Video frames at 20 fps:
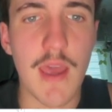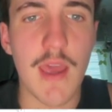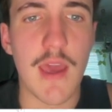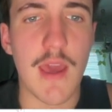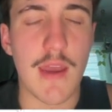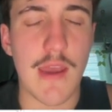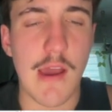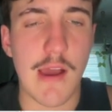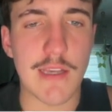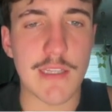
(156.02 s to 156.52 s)

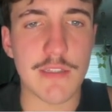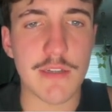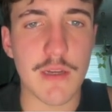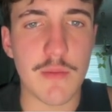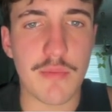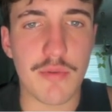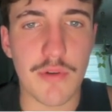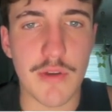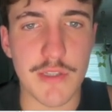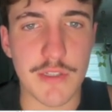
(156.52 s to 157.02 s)
Now I still
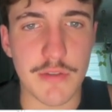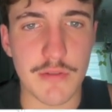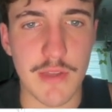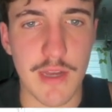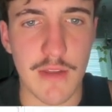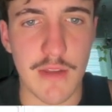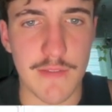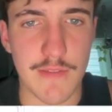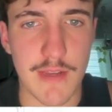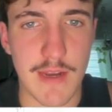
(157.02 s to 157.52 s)
had 0.2
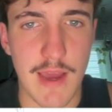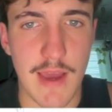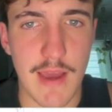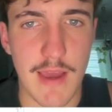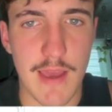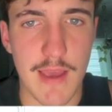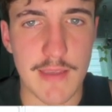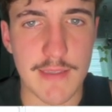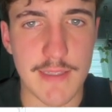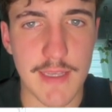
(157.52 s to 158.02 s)
left, and
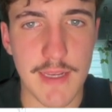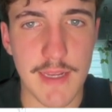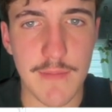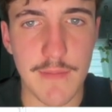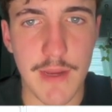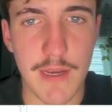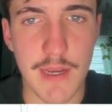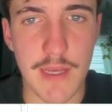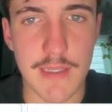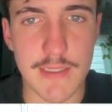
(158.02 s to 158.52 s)
I set it at
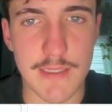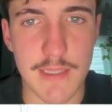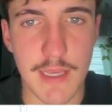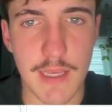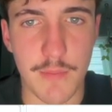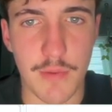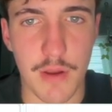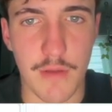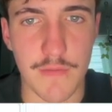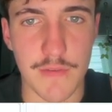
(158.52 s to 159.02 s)
my next take
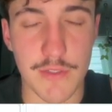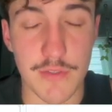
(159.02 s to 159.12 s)
profit.